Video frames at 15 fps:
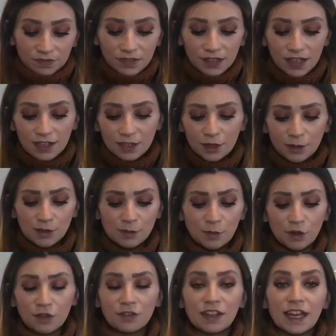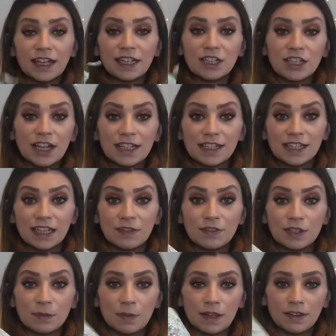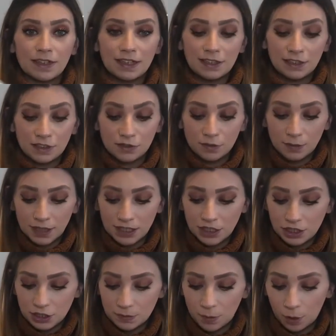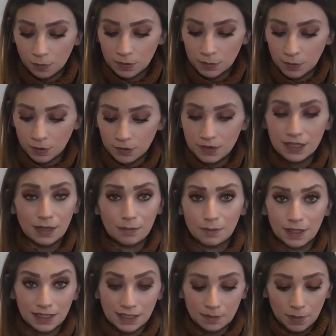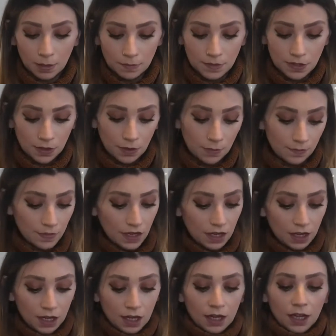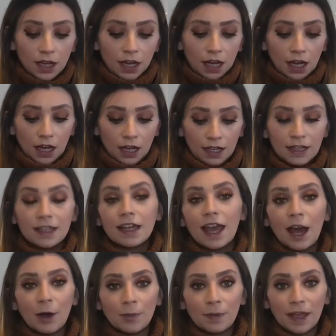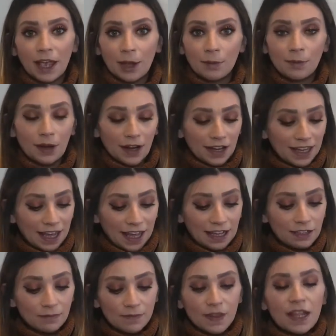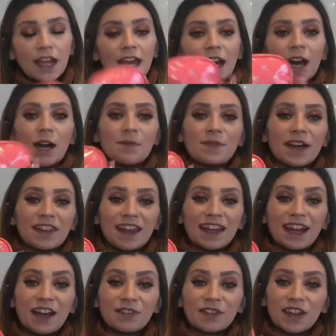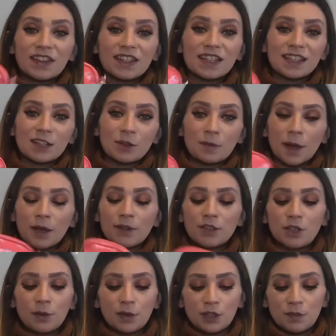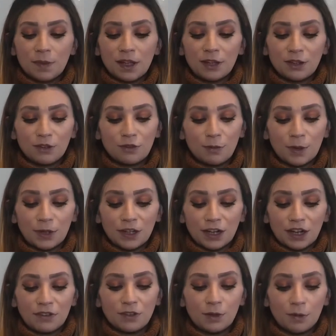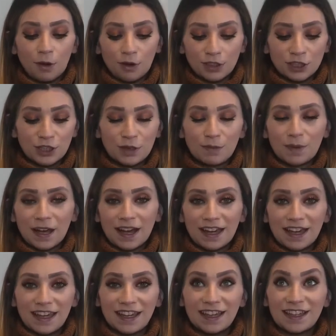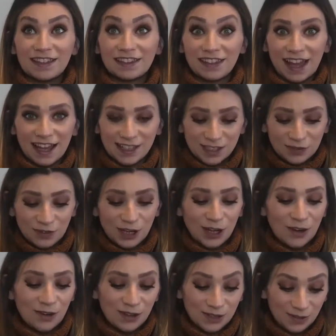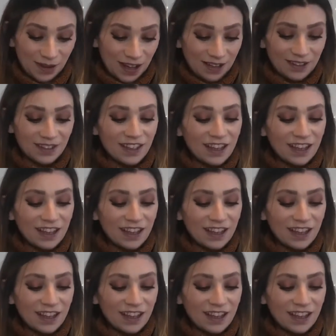it costs more for the NHS to give it to me than it does for me to just pop to Boots and pick some up, so helping out where I can. I then have this little pouch which may look familiar if you watched my last video as well.